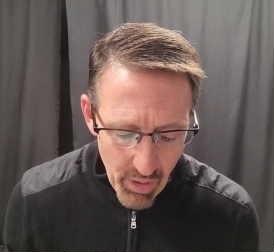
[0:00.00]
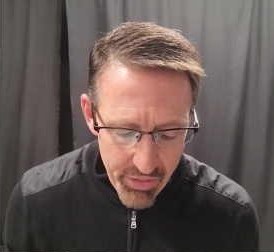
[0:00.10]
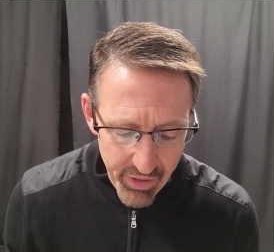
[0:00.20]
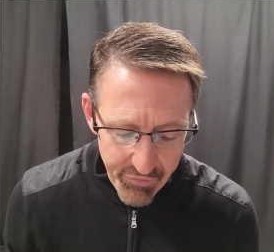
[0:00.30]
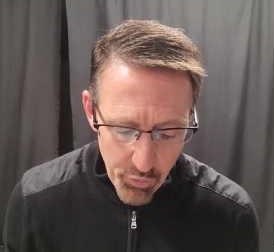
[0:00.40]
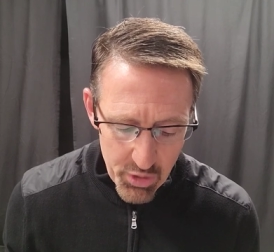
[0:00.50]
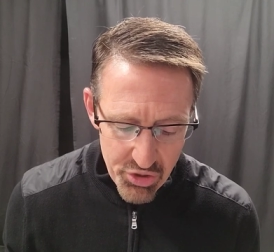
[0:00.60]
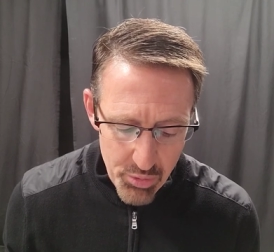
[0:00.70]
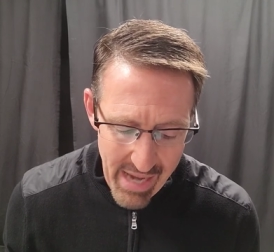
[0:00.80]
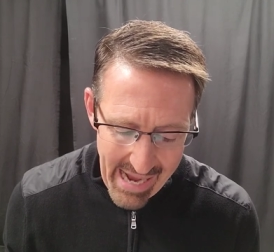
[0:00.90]
therefore,
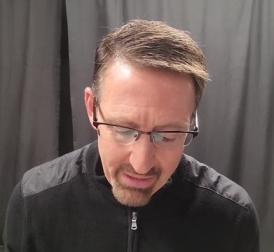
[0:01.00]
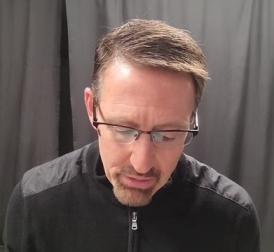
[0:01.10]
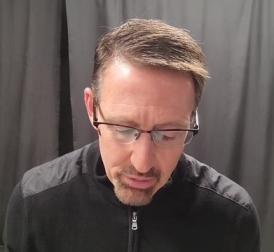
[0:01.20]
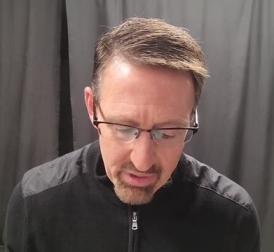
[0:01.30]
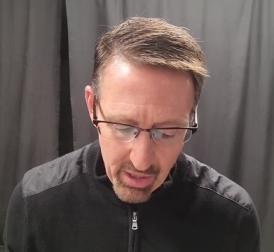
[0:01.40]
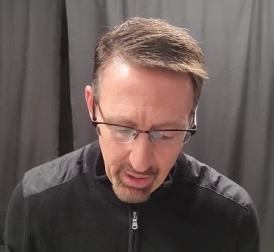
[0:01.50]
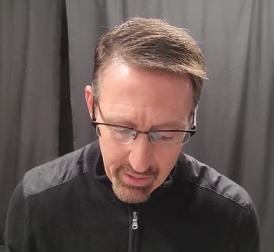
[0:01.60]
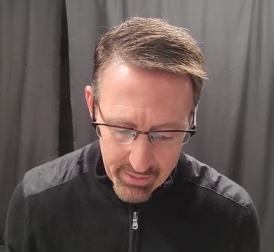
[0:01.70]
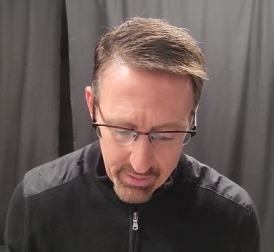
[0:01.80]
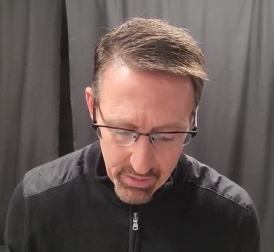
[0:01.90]
do not lose
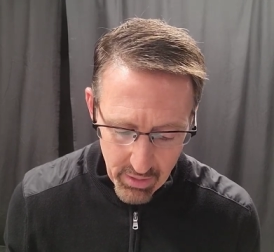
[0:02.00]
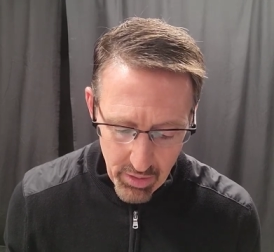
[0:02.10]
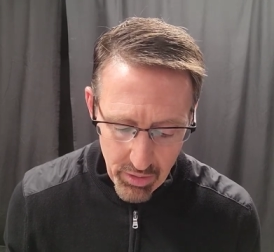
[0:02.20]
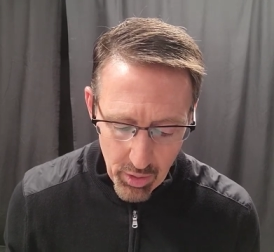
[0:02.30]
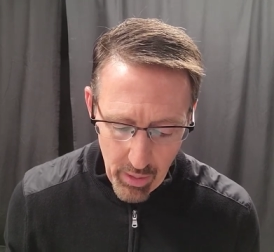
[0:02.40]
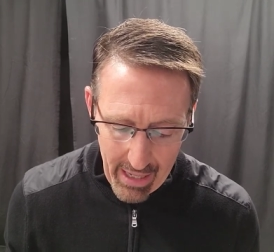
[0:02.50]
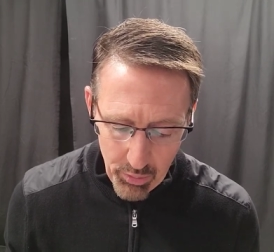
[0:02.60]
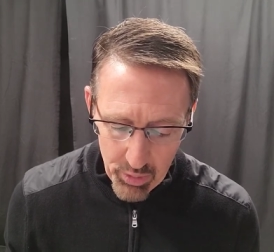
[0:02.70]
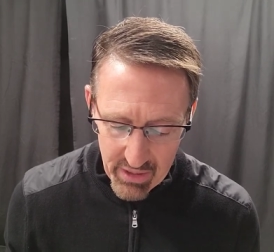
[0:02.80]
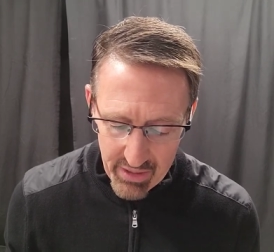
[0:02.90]
heart. Though
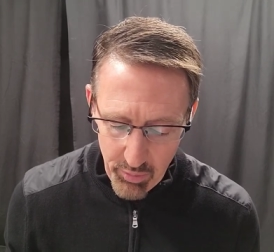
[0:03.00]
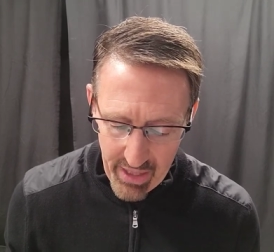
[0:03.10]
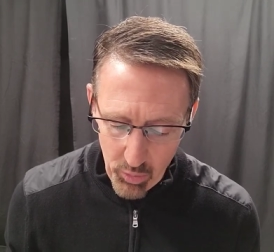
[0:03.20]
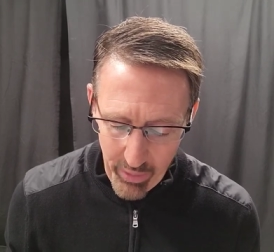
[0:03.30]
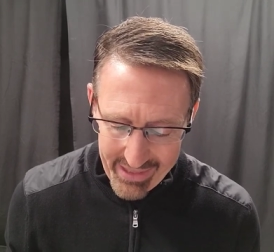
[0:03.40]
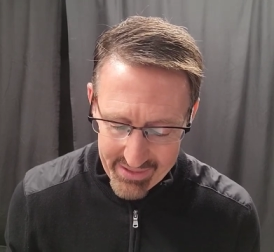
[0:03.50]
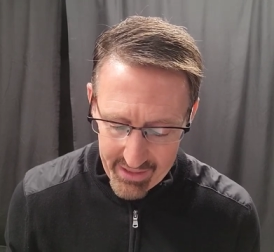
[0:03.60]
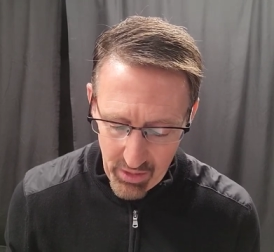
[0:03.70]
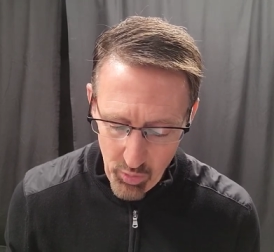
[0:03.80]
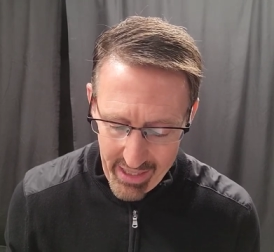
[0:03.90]
outwardly we are
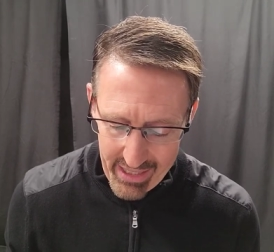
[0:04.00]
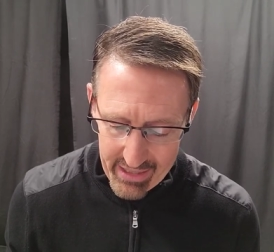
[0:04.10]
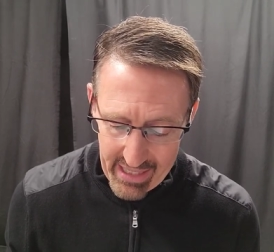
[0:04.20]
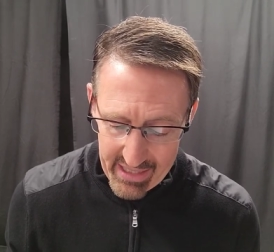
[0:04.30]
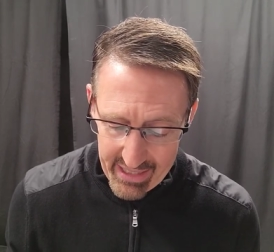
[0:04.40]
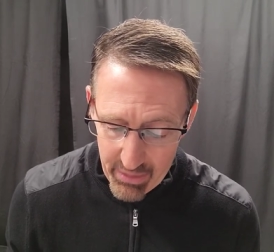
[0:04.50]
wasting away, yet